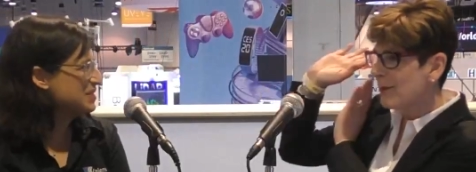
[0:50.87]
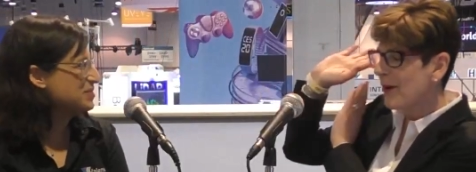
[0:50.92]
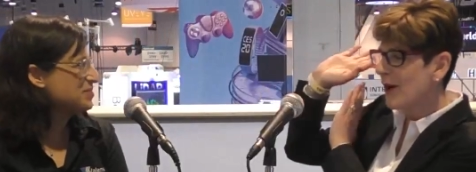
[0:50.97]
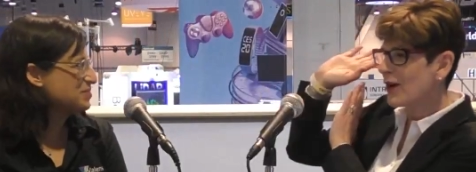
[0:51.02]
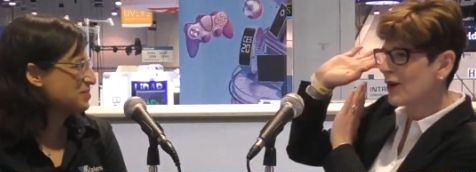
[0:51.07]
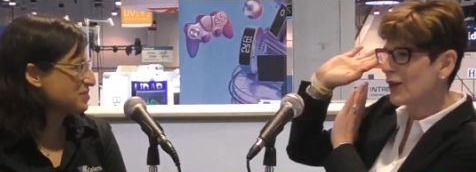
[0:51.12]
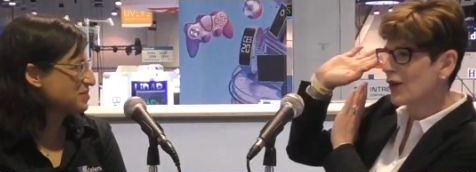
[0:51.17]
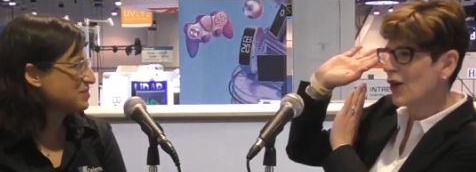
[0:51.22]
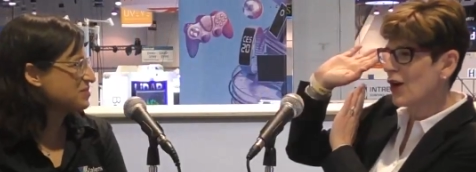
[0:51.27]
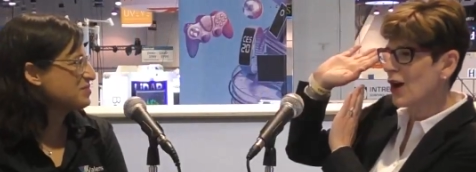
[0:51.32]

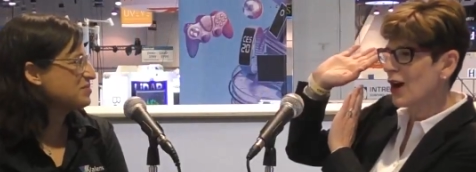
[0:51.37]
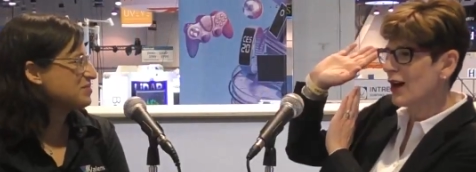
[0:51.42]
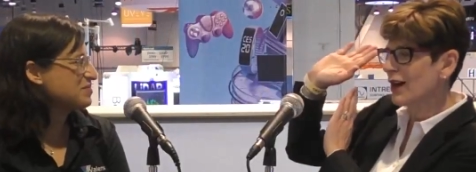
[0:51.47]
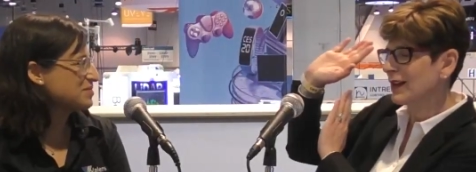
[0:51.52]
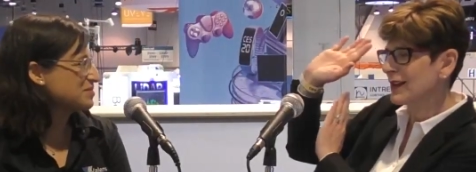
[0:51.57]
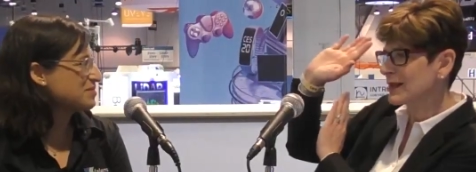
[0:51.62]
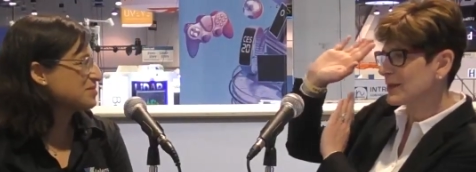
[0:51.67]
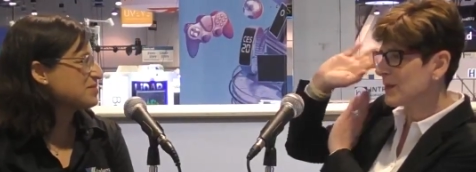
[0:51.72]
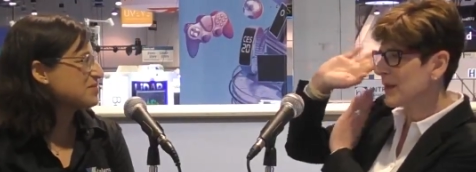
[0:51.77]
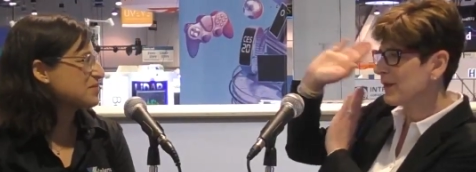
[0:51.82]
Speaker 1: part of the hall
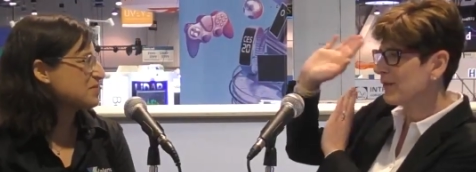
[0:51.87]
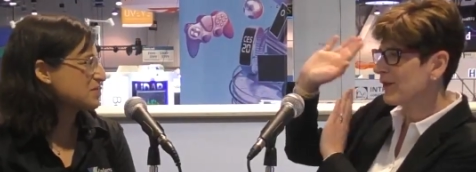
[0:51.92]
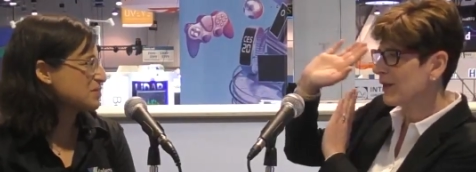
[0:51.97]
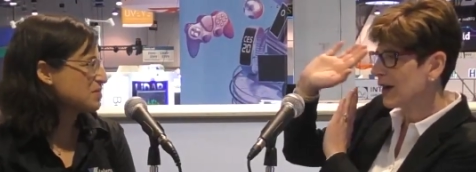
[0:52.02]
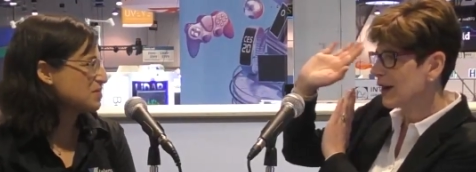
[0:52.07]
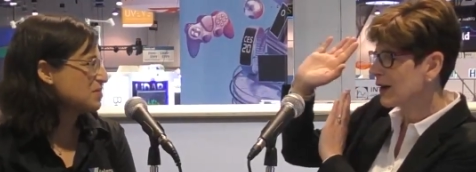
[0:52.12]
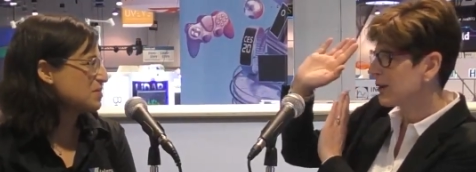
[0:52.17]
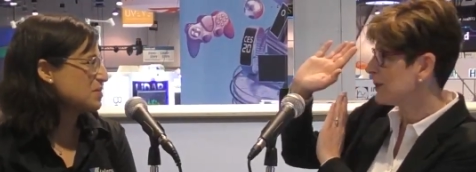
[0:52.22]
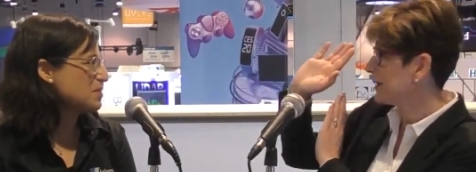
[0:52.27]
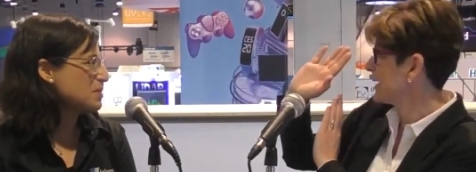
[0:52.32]
has been
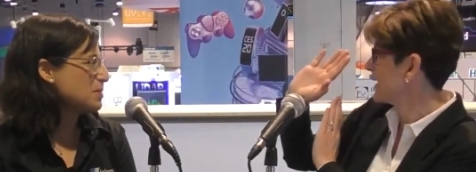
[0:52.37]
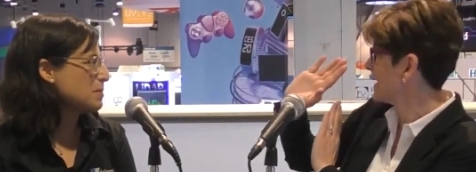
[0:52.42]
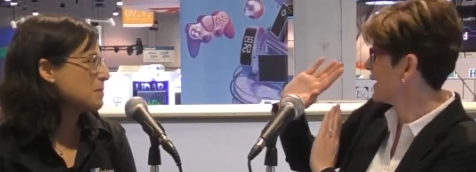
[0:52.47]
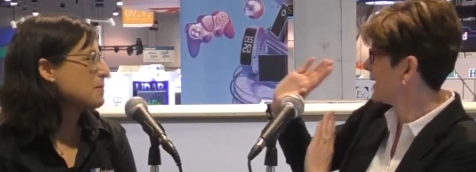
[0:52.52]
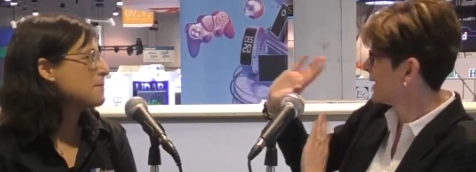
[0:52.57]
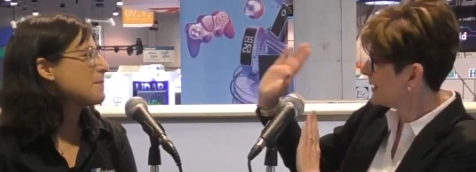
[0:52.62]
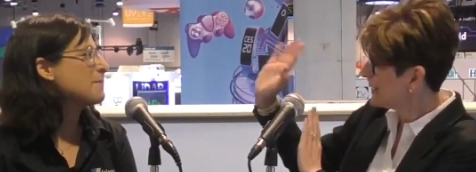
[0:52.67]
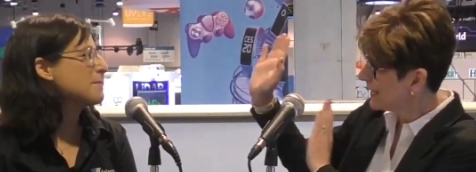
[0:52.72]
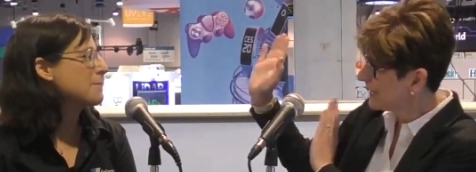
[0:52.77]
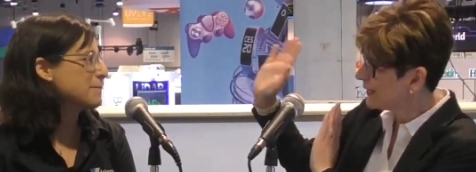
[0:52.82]
very busy,
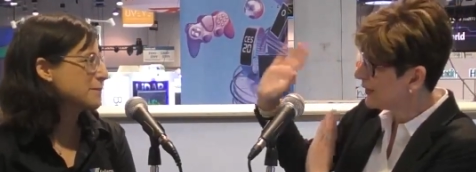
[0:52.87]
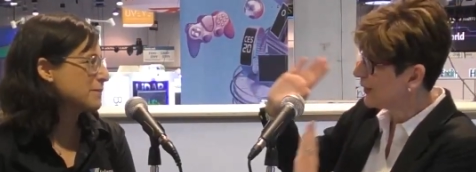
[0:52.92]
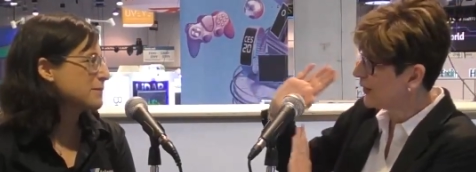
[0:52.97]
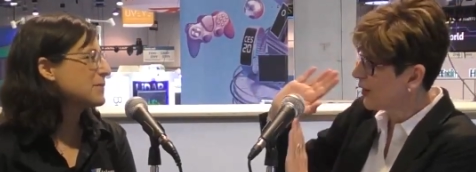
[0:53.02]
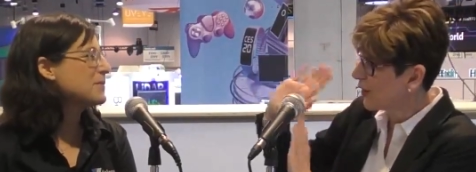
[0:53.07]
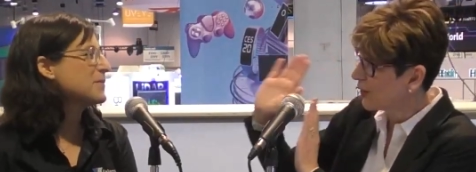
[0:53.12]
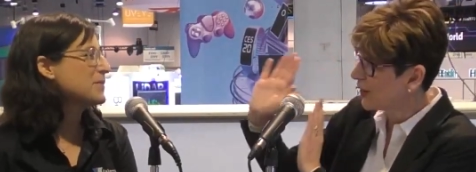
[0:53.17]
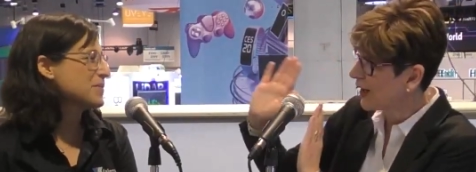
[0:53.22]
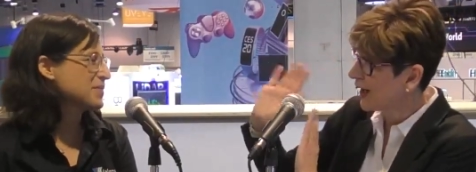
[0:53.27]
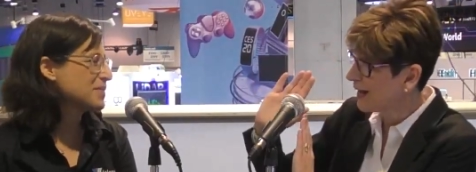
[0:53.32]
you
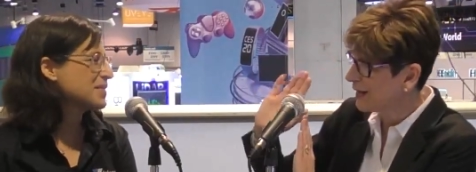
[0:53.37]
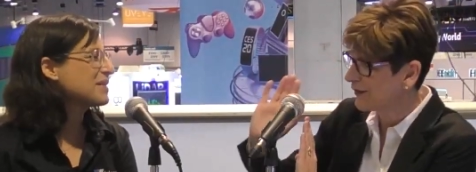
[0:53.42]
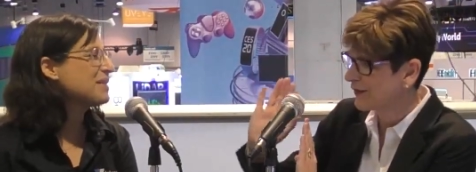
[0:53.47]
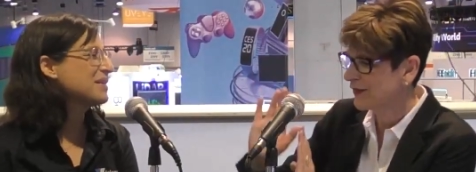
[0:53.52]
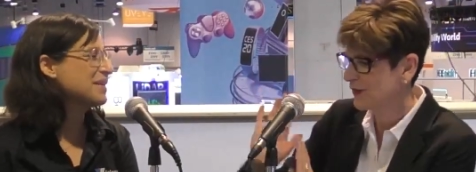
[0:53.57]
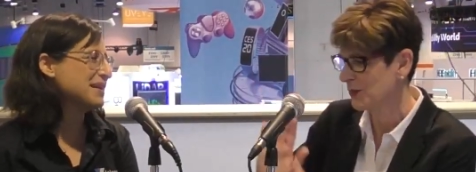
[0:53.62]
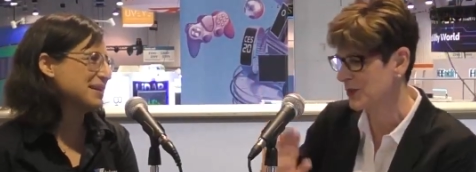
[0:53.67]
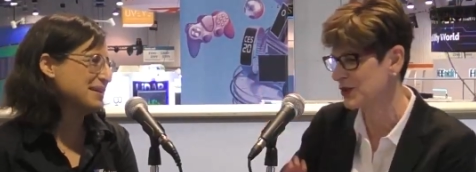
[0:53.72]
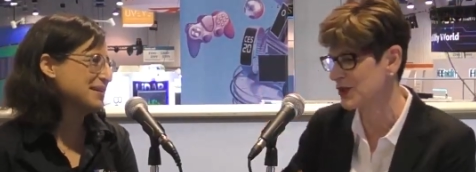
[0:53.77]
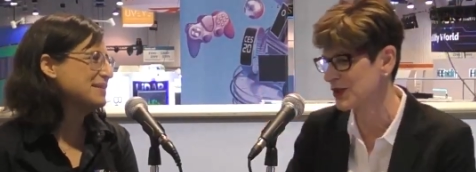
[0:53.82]
know, kind of,
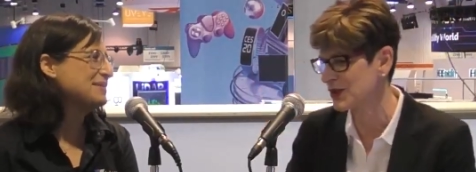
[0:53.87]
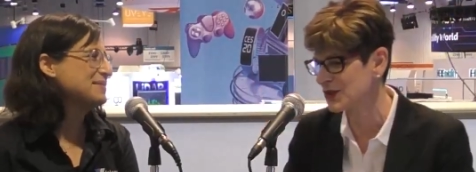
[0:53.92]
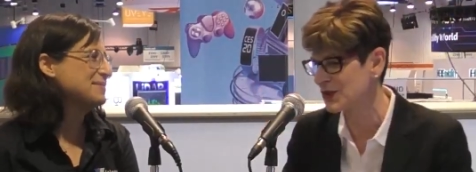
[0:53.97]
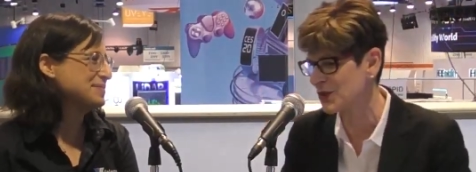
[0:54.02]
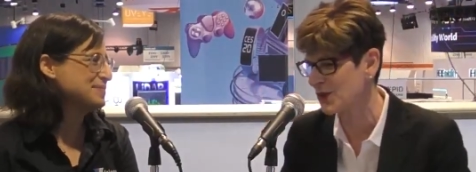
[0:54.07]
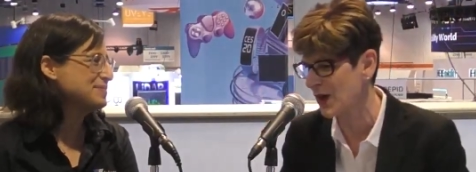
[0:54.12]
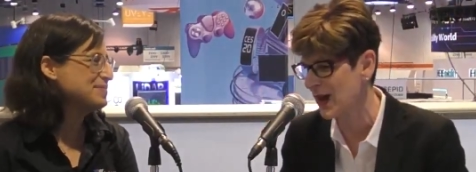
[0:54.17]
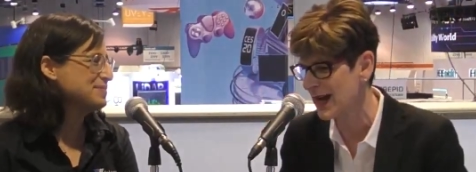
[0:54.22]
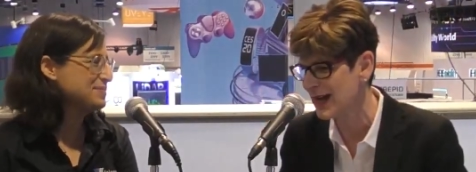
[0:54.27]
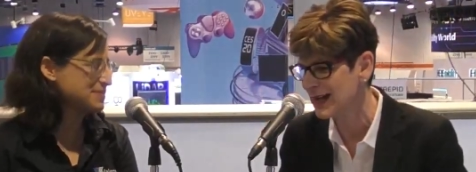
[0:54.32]
yeah. which is
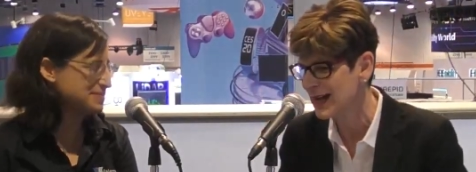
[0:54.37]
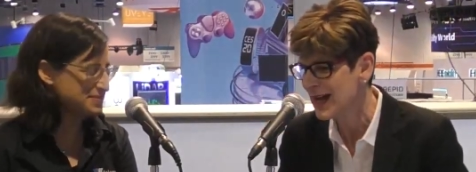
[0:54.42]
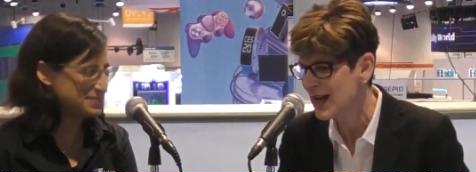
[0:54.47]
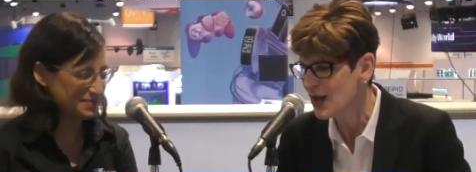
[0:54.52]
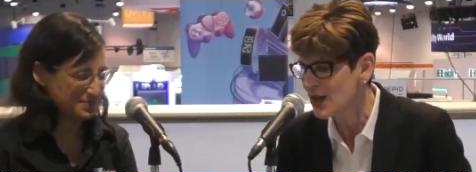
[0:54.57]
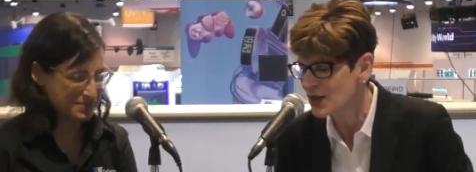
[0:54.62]
great.